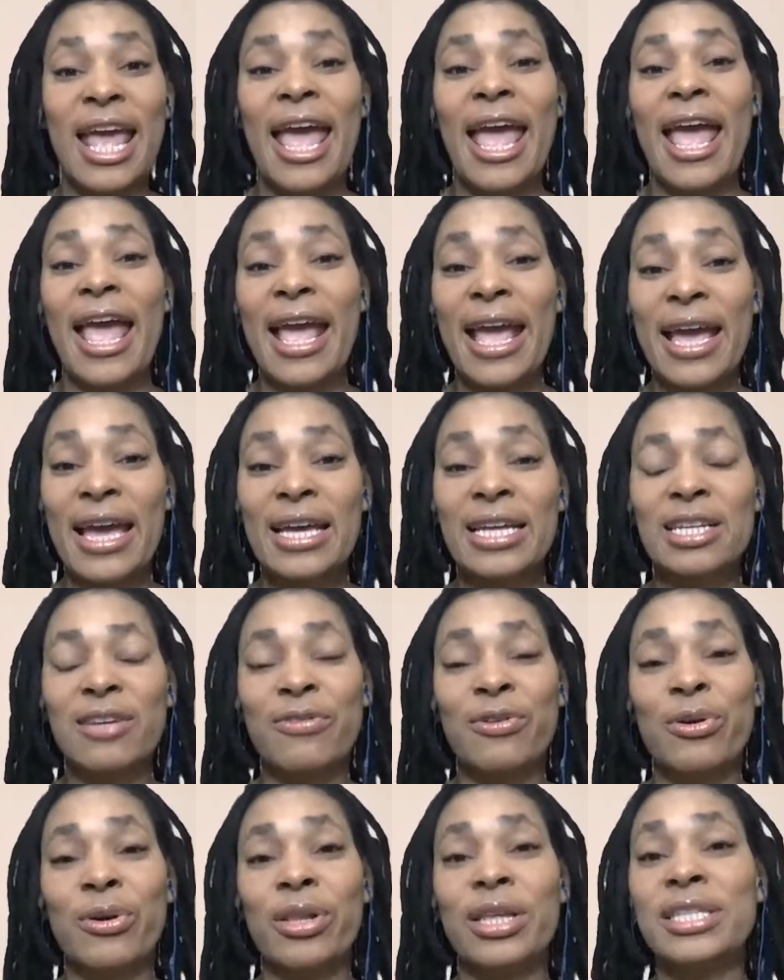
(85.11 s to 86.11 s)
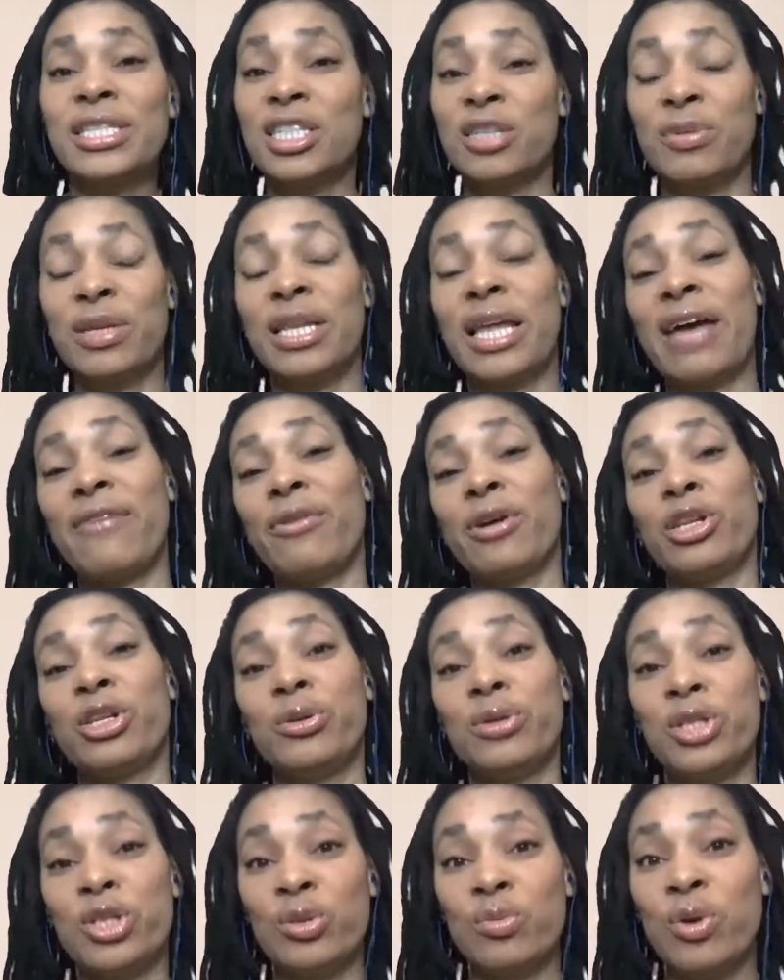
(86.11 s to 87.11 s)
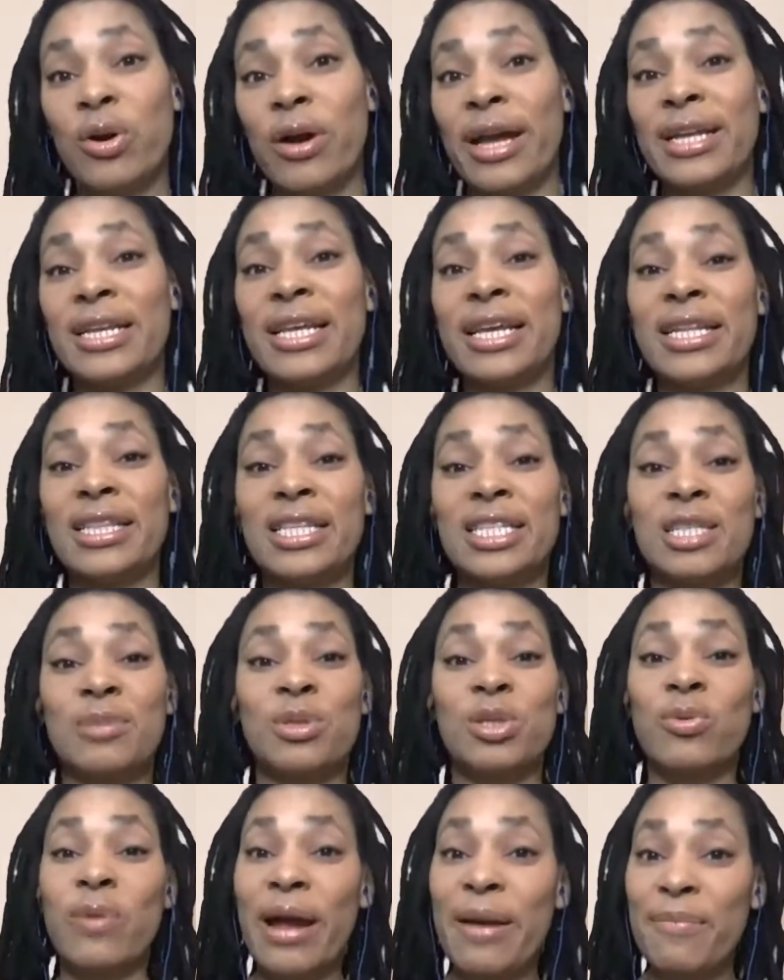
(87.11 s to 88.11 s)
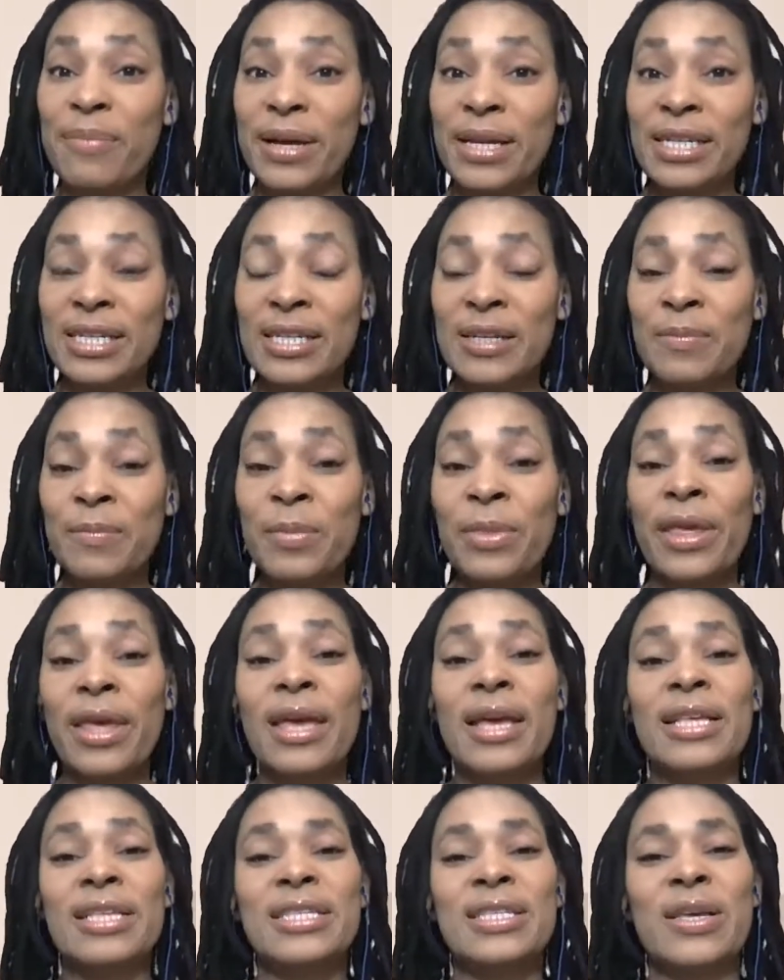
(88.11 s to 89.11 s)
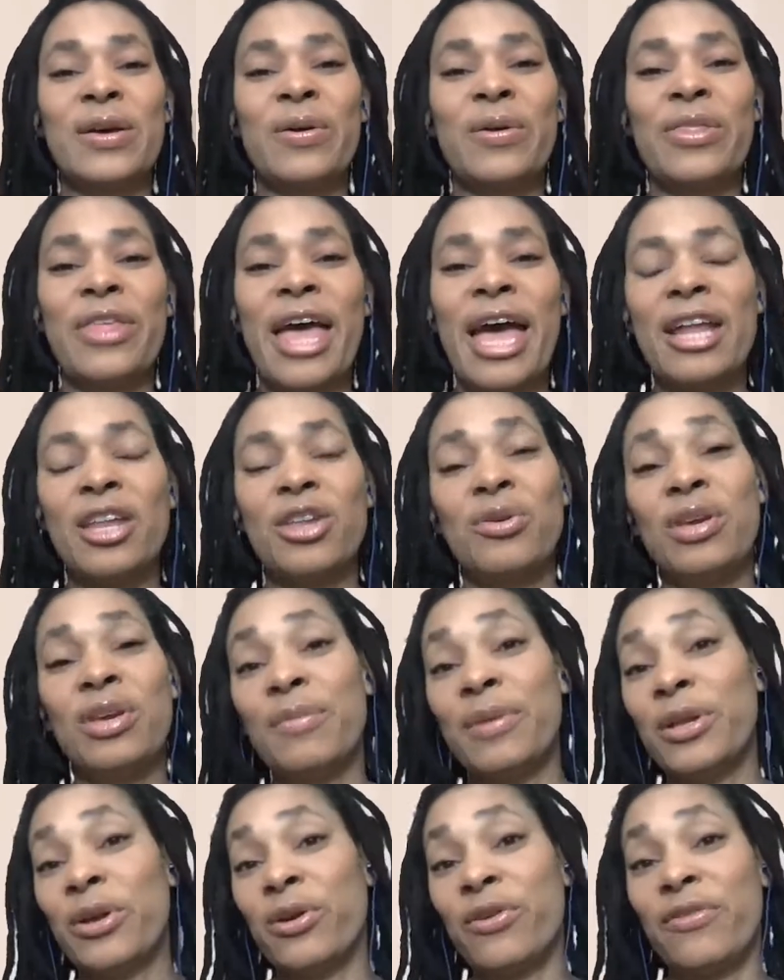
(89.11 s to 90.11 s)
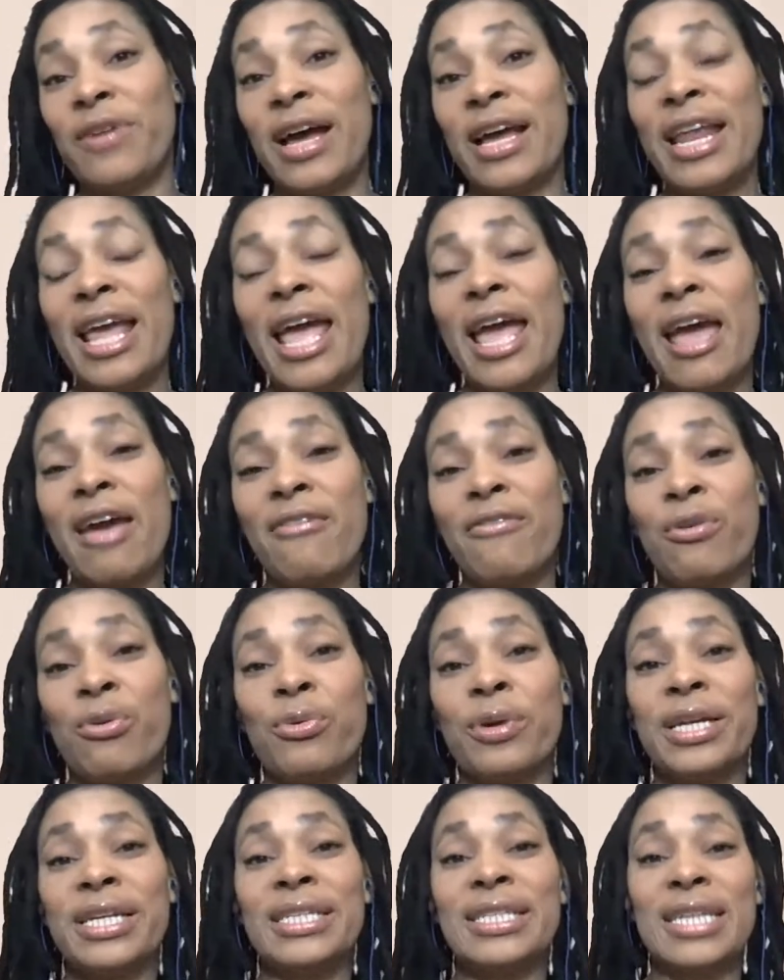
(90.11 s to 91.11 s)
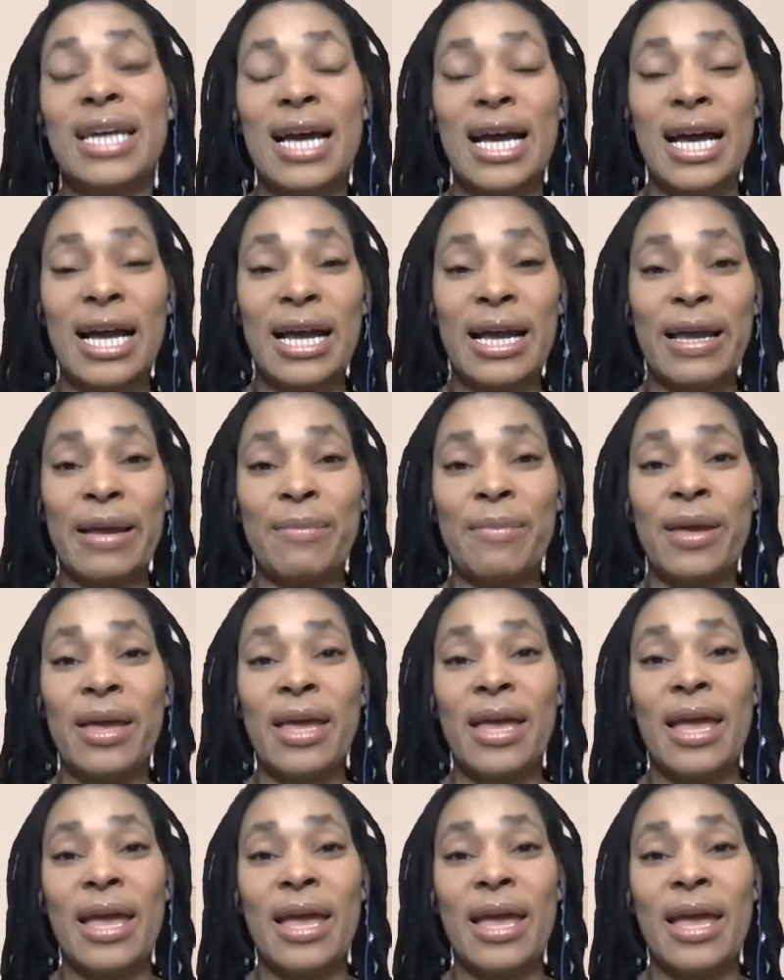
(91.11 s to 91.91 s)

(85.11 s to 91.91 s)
And if you're listening to me live on YouTube, go ahead and hit the subscribe button so that you can be notified every time